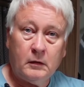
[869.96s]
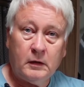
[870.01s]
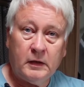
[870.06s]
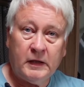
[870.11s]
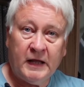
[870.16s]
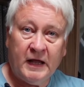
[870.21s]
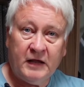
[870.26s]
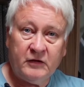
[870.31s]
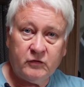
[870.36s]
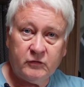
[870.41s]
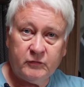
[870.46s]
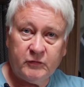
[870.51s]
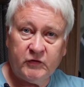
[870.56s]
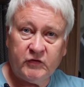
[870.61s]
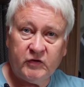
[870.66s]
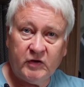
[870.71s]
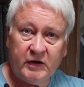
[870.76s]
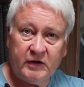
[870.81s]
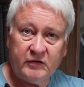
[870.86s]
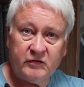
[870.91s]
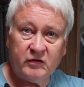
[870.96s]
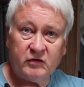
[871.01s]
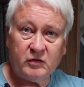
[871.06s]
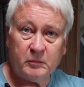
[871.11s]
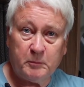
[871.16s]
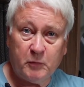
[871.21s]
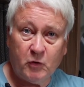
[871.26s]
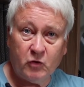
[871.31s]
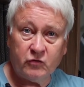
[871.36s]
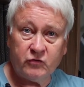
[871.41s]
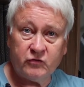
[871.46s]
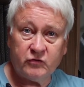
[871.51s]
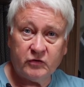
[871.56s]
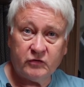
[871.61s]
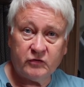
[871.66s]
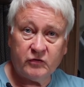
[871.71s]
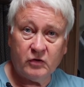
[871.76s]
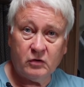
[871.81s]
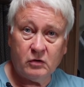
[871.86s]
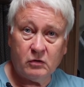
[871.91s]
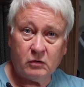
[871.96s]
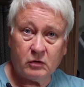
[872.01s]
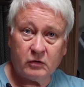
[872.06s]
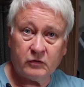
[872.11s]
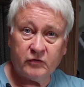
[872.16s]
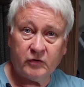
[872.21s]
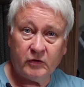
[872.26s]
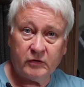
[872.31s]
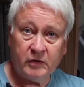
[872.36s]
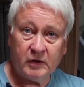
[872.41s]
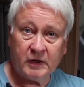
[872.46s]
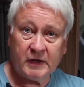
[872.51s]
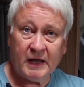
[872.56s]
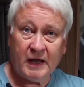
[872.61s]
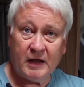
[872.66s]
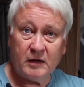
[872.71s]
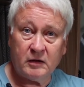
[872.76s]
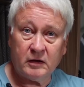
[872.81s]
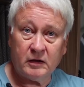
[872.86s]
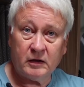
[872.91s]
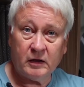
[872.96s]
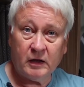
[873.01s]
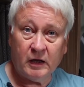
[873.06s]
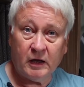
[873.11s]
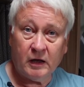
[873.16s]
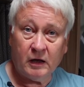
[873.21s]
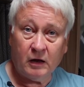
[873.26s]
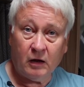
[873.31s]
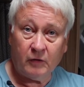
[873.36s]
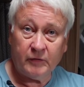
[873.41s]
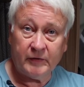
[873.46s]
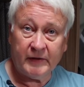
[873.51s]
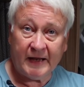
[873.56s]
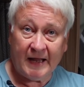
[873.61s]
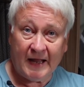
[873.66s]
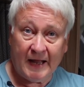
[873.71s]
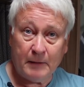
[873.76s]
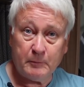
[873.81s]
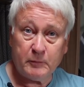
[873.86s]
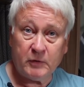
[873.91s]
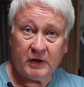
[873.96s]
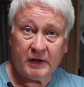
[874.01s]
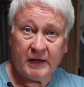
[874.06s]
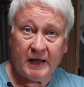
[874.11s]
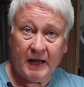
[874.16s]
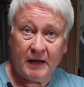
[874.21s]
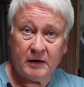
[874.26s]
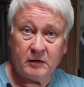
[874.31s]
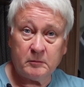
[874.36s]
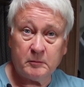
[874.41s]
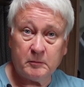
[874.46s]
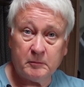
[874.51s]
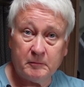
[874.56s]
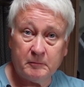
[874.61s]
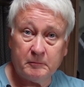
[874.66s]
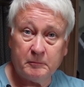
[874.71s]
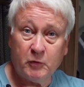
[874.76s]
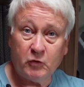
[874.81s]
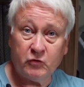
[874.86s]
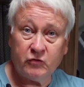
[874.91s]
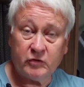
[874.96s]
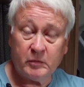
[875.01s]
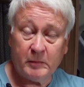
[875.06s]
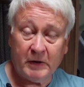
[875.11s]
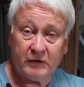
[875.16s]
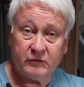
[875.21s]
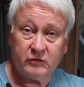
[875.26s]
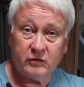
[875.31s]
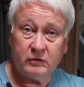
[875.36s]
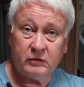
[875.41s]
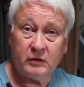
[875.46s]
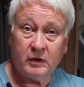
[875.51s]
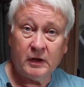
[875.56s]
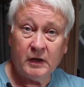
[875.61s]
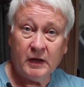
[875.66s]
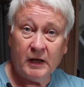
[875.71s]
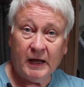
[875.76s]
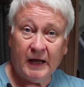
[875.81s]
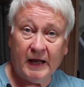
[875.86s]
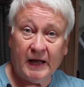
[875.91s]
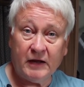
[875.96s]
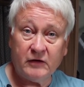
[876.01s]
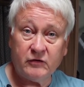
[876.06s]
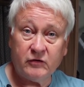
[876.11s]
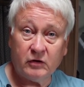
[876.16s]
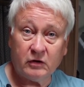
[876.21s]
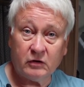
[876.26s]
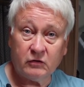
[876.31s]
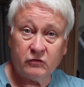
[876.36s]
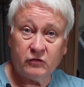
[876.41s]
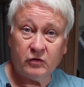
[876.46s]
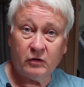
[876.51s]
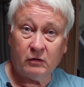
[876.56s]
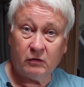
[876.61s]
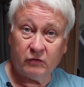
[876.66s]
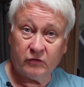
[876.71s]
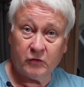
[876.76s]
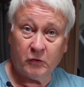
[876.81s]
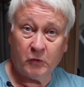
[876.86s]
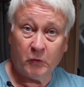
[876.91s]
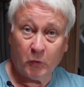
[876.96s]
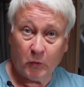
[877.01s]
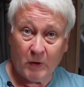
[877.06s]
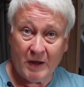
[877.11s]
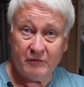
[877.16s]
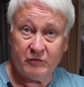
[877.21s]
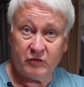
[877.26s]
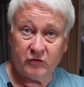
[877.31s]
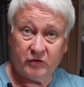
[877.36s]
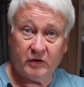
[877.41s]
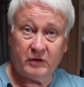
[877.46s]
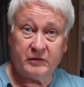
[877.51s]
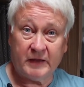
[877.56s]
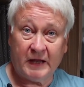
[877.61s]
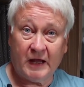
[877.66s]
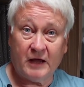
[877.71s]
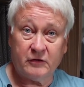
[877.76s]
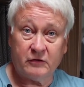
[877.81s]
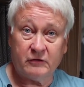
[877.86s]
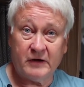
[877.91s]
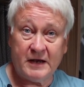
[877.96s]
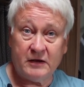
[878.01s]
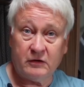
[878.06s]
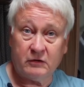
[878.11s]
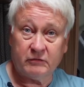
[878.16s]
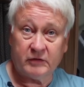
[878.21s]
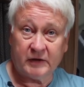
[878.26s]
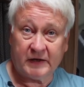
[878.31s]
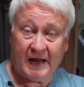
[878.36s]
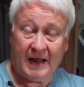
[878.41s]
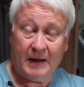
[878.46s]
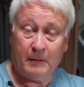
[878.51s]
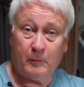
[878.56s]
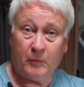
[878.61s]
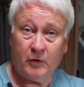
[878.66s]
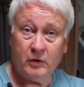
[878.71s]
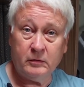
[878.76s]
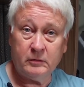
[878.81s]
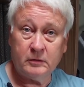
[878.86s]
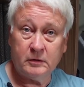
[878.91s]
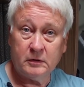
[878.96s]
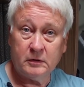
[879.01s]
It has a facility to push to talk, so you can, on the app, you can push the button and you can talk to whoever's at the other end of the camera,